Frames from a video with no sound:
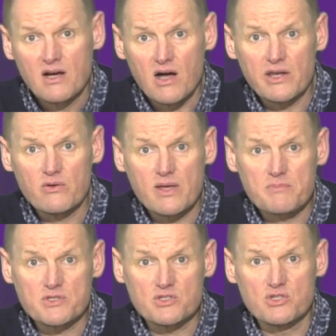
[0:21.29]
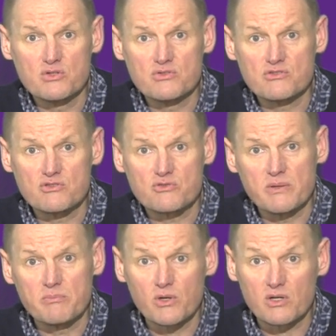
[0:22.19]
Innohep is used to
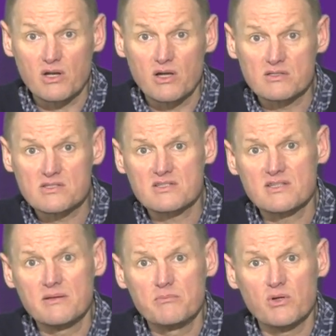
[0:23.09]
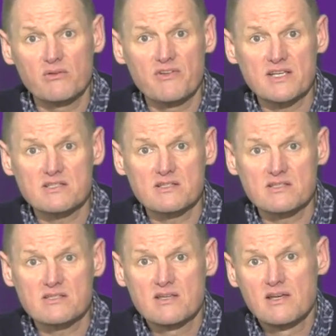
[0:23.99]
treat blood clots in blood
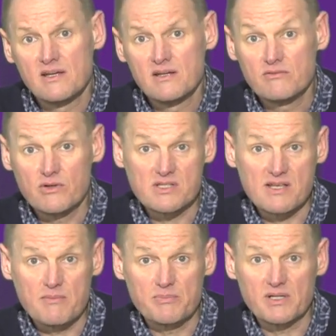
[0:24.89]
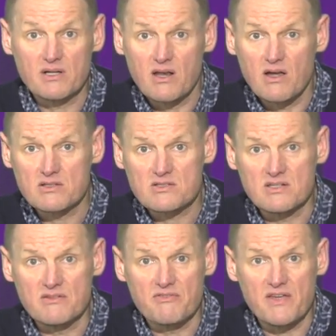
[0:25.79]
vessels. For example, clots
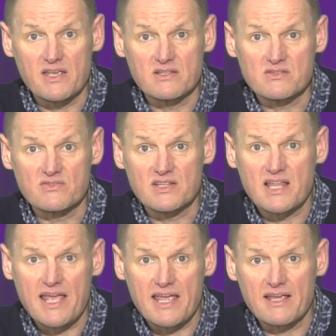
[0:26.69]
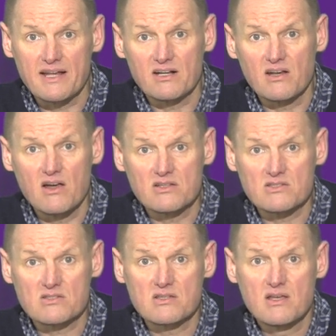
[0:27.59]
in the veins of the leg and
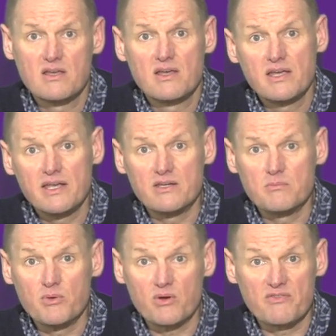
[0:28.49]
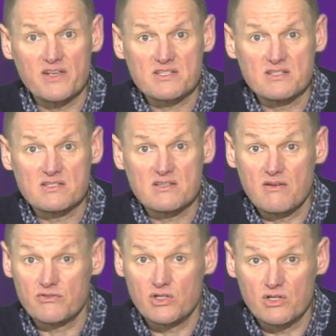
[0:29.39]
clots in the blood vessels
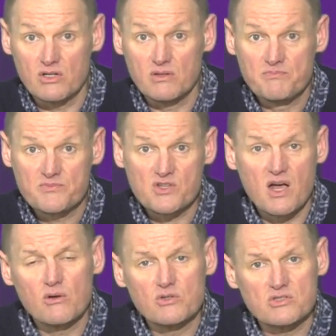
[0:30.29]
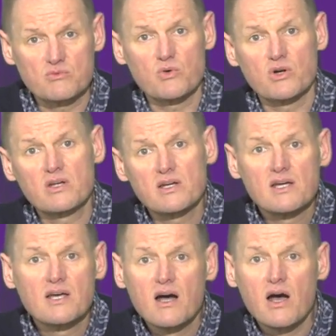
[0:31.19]
of the lung. So how does it work?
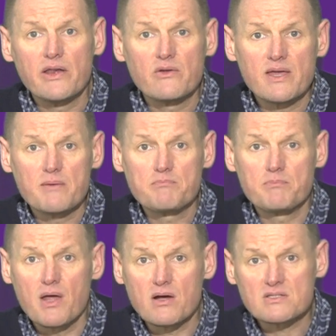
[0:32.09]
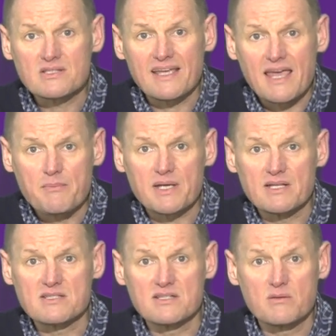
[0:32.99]
Innohep blocks the
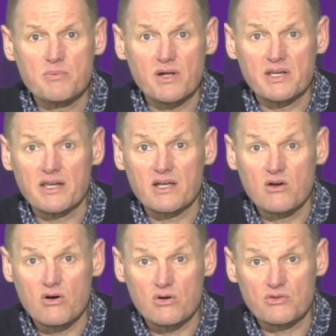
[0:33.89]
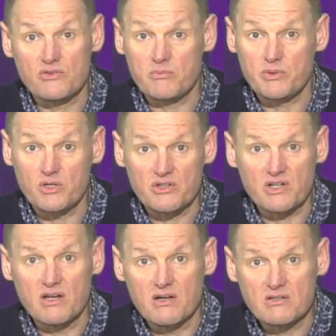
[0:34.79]
chemicals in the body that cause the blood to
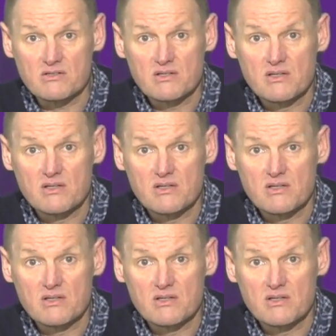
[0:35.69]
clot.